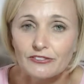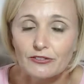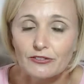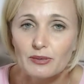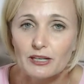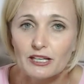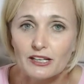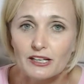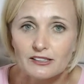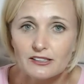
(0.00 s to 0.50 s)

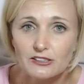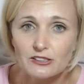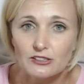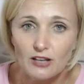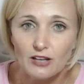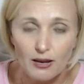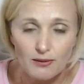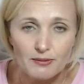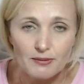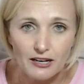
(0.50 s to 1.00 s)
Because,
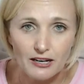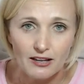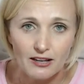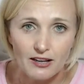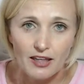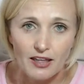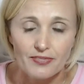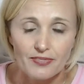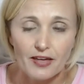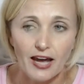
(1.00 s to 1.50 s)
I mean,
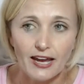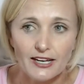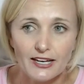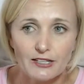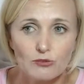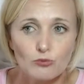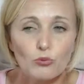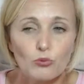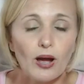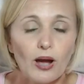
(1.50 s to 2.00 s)

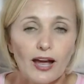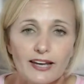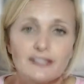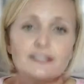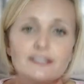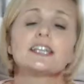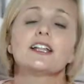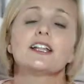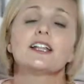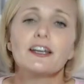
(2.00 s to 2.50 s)

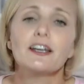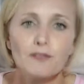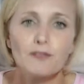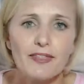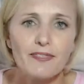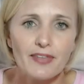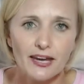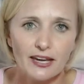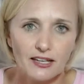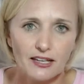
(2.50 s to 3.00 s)
until I read
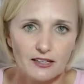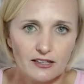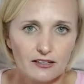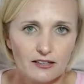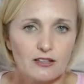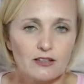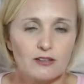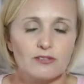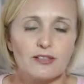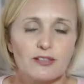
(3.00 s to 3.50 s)

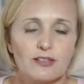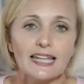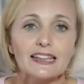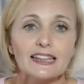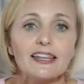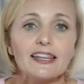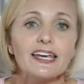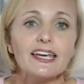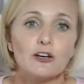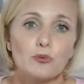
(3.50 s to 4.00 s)
that
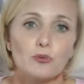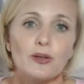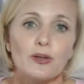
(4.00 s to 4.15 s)
link with